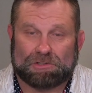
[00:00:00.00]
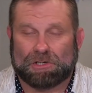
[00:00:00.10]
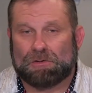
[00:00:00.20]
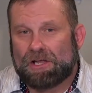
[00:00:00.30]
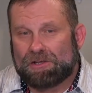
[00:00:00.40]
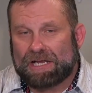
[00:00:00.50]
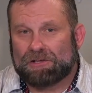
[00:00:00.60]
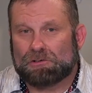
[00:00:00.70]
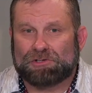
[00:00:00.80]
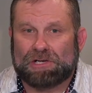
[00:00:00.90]
So think of
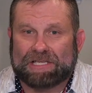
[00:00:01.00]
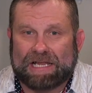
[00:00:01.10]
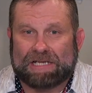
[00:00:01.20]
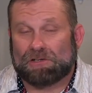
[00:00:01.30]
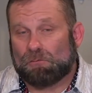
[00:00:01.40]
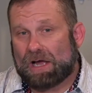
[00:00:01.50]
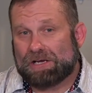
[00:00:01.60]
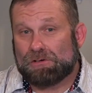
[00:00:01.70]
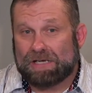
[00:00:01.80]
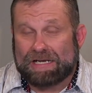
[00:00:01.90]
those 3 things of why
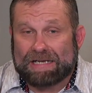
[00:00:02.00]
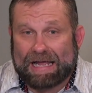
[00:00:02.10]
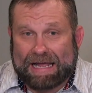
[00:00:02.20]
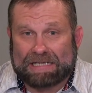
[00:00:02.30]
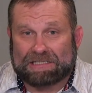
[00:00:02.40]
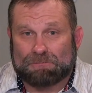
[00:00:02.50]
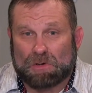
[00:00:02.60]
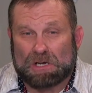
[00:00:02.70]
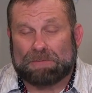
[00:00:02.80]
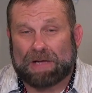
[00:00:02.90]
you need to add
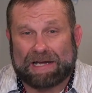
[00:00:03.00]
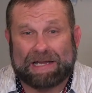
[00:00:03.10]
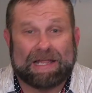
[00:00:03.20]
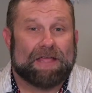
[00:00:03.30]
somebody.